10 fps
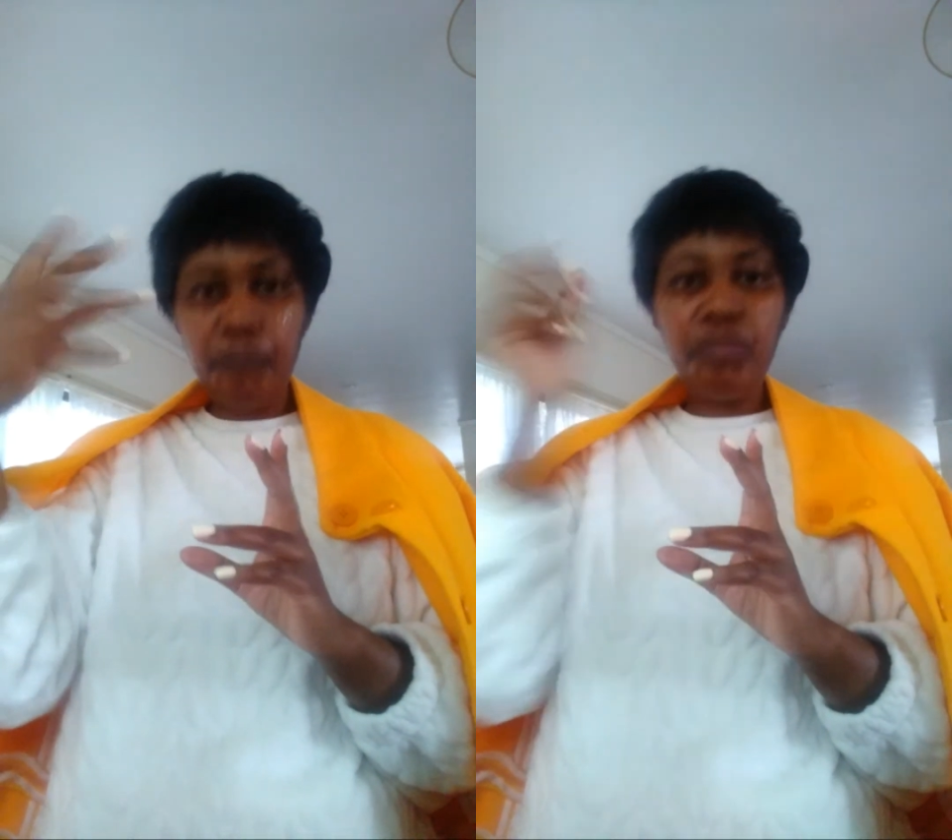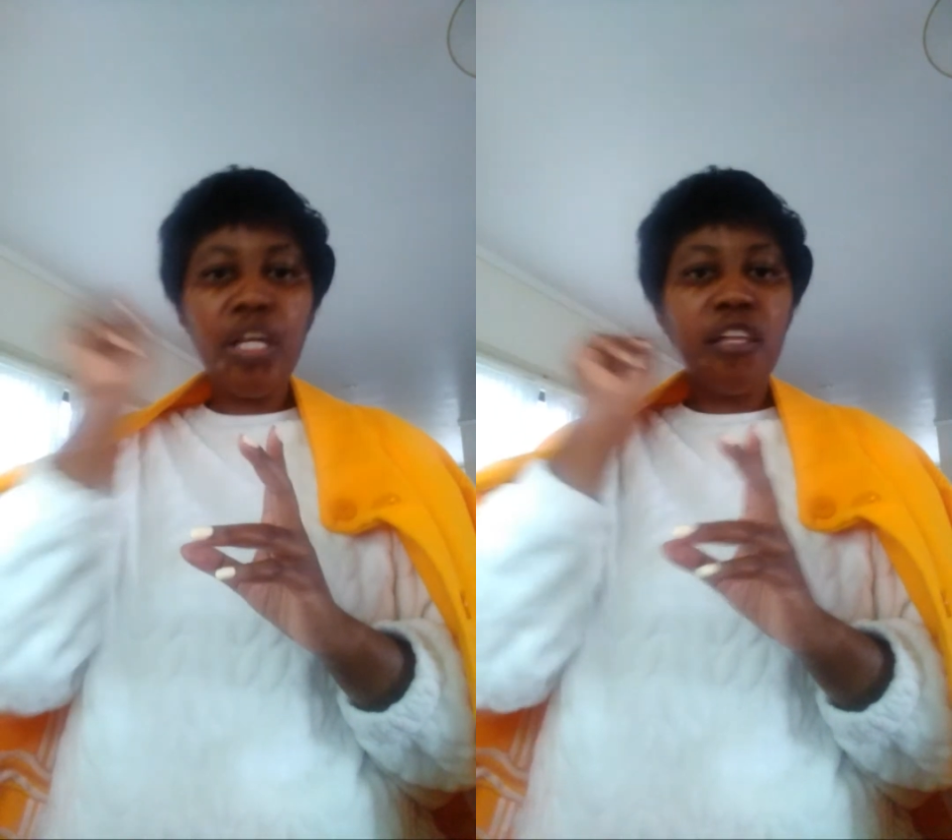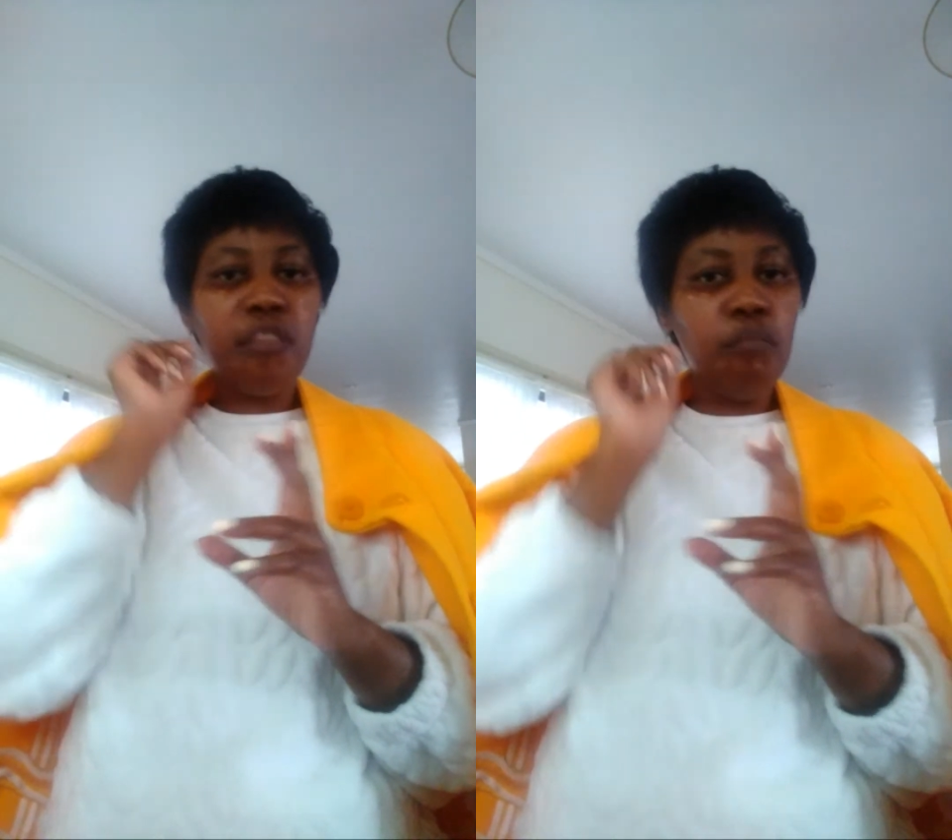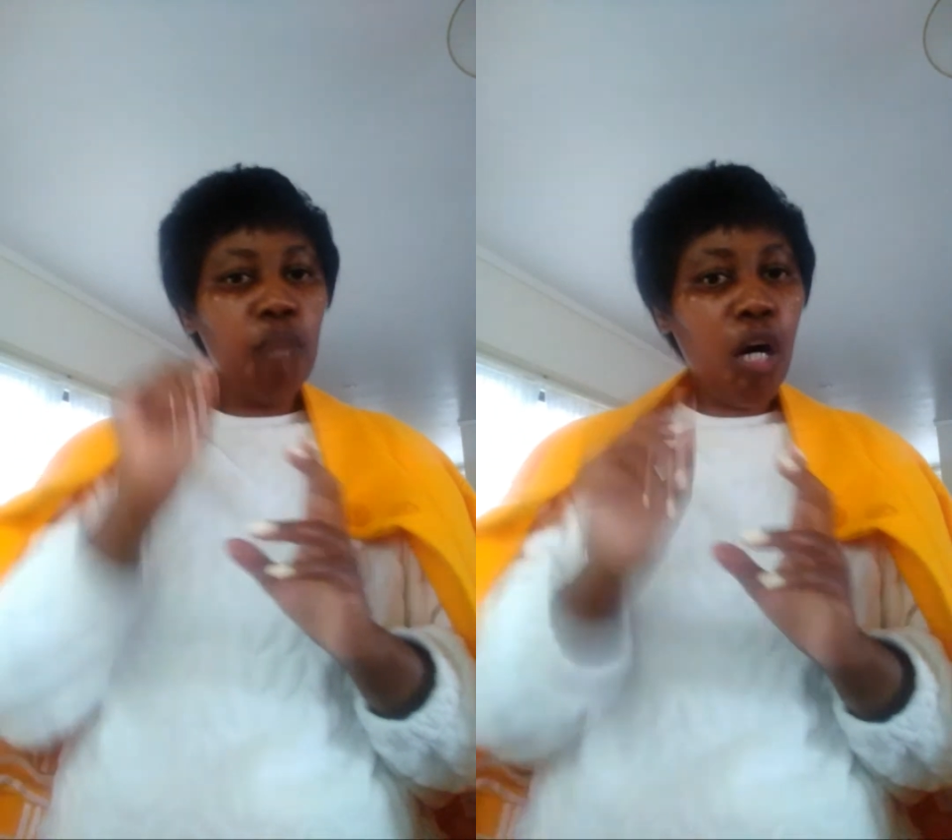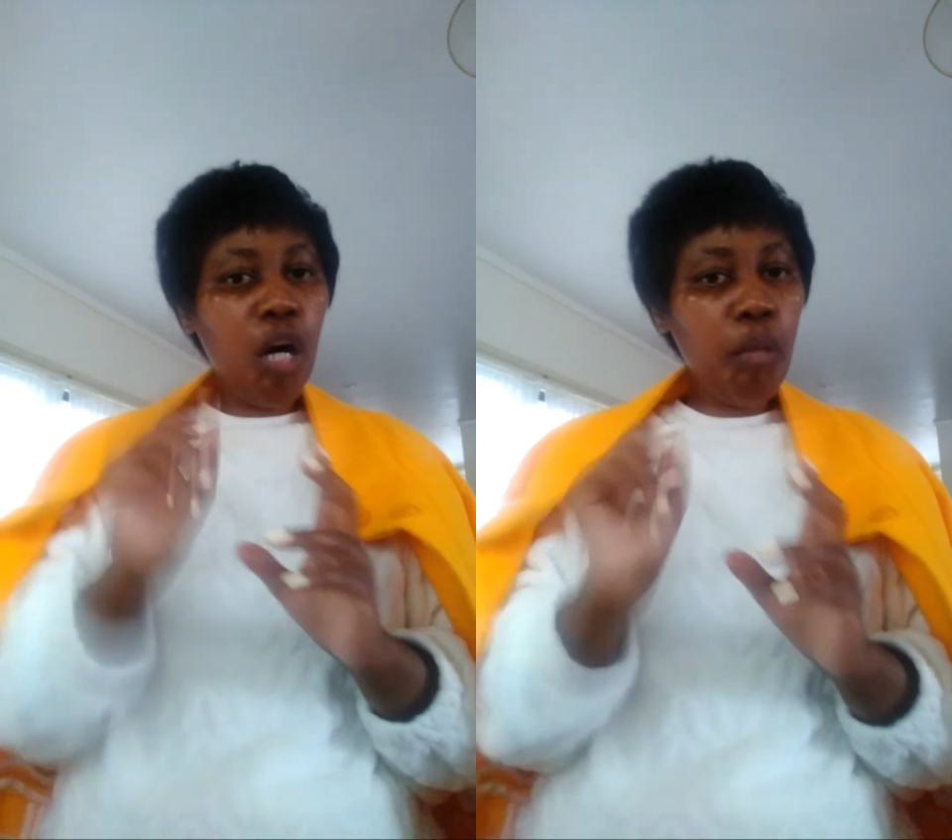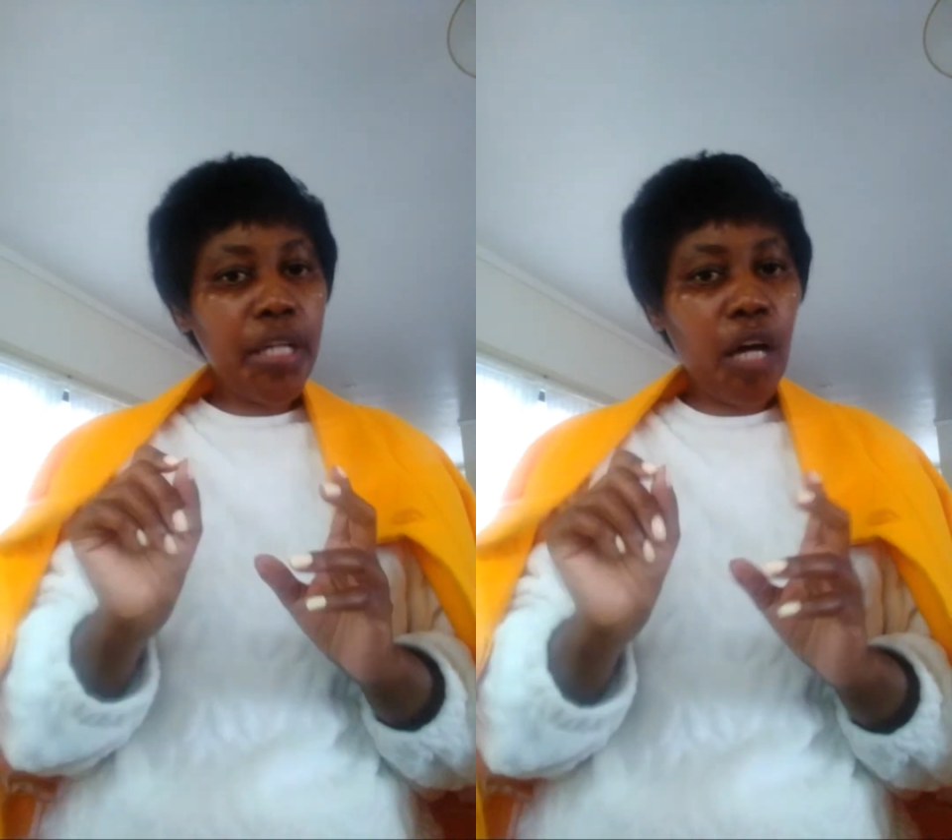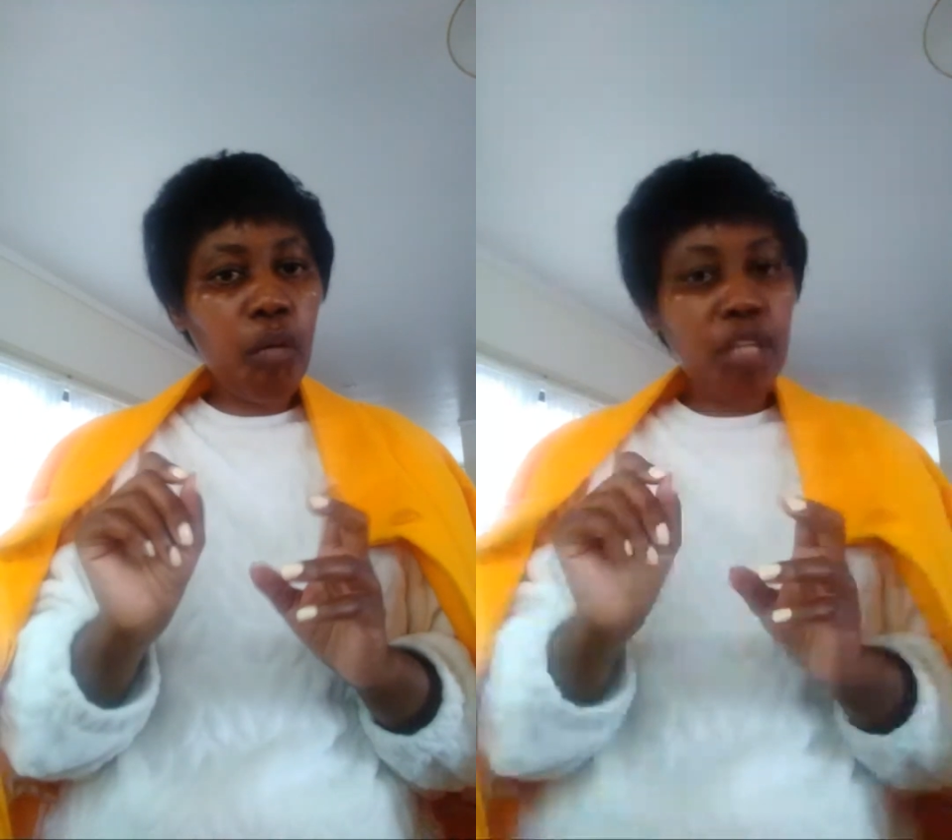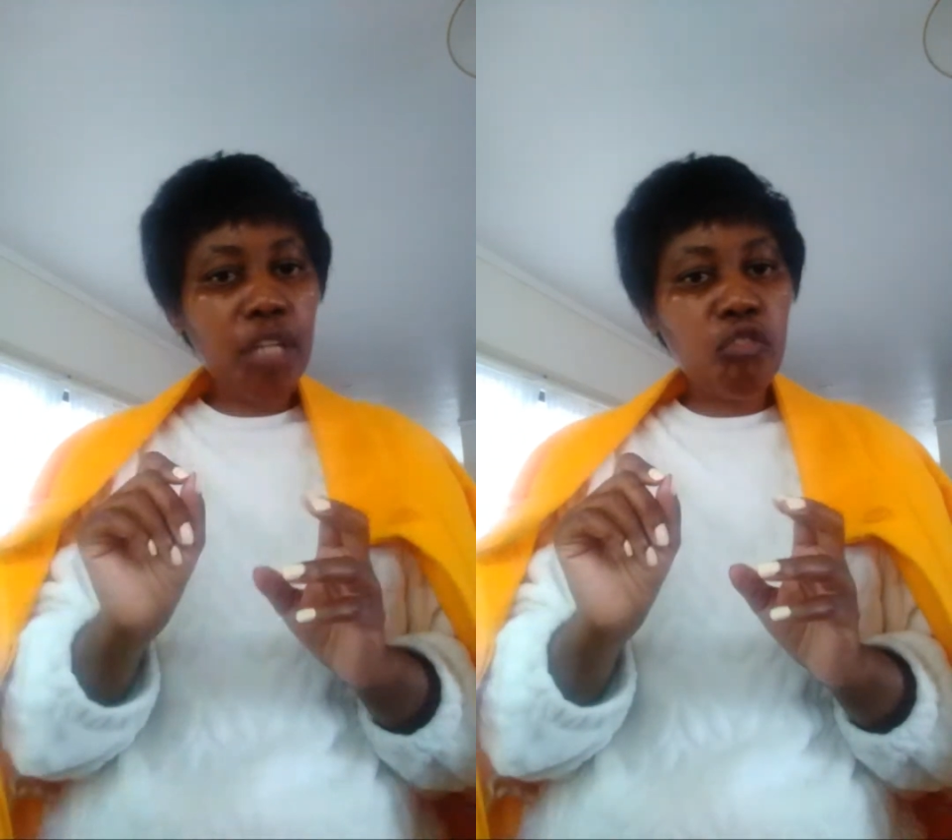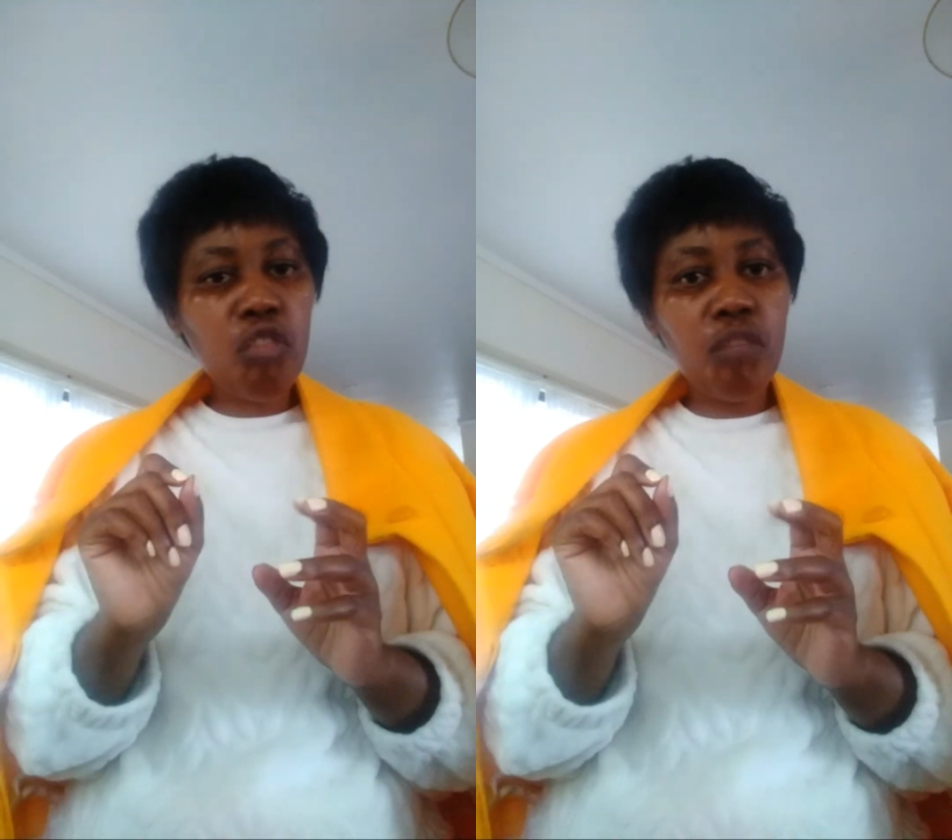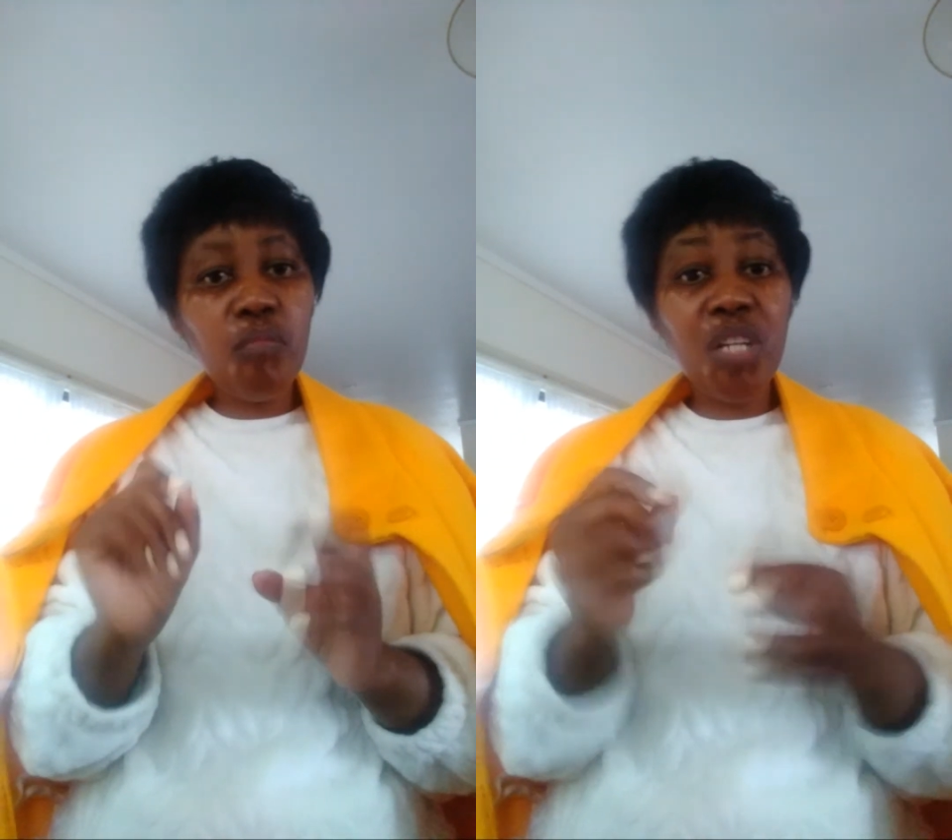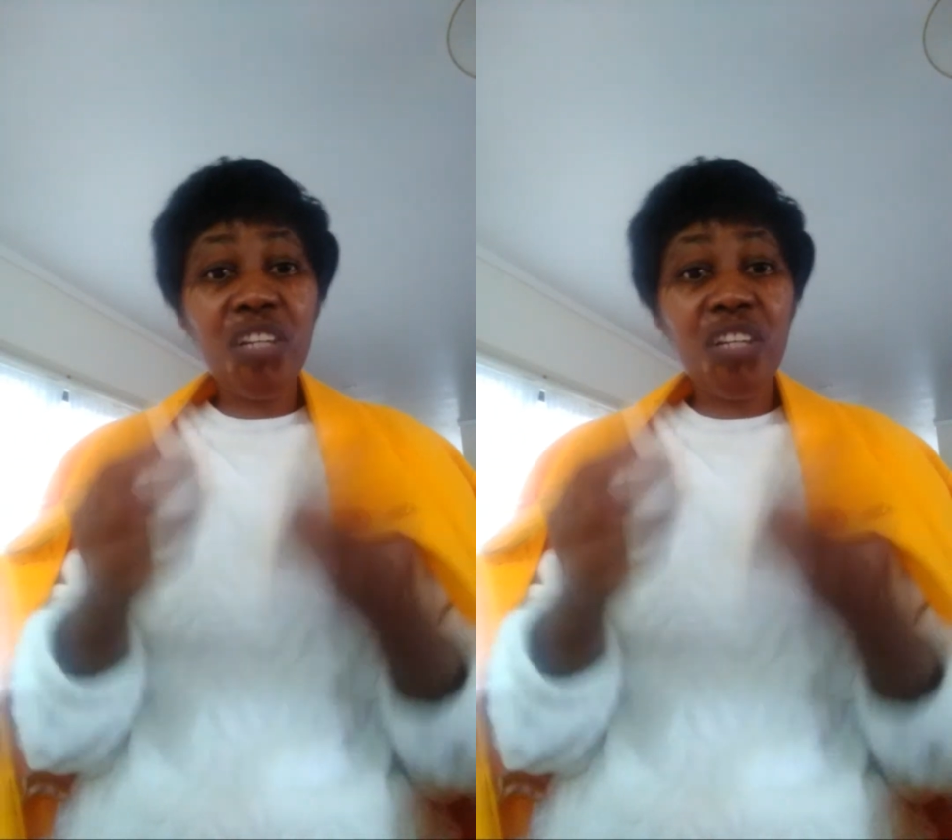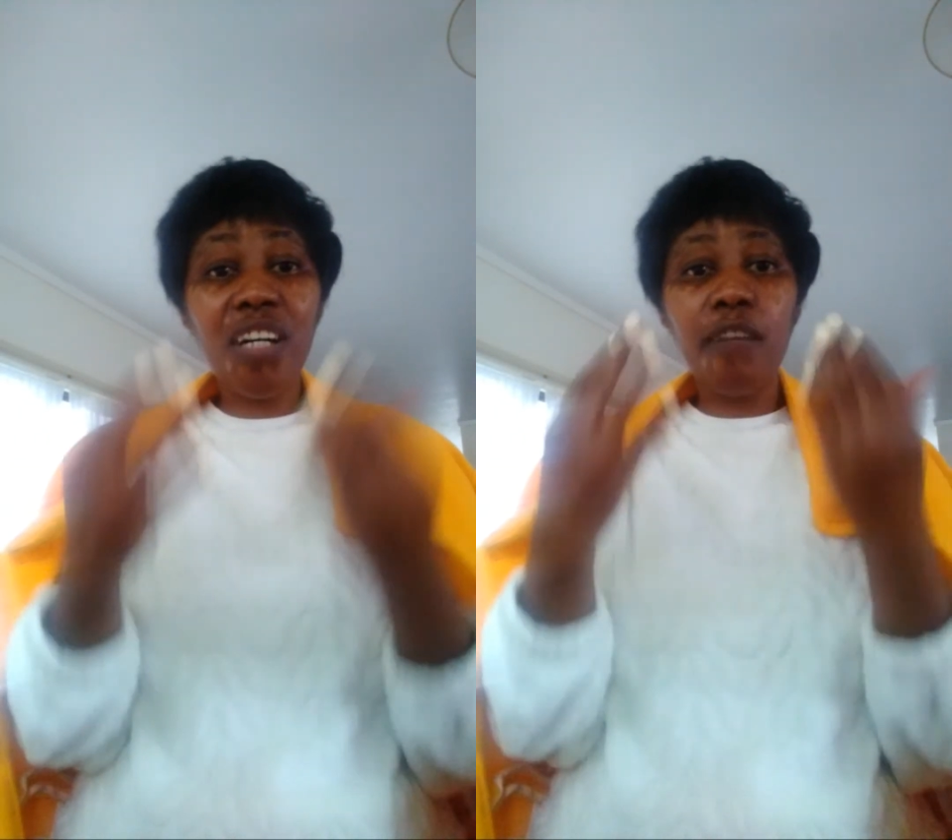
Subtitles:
The moment I went to the mirror,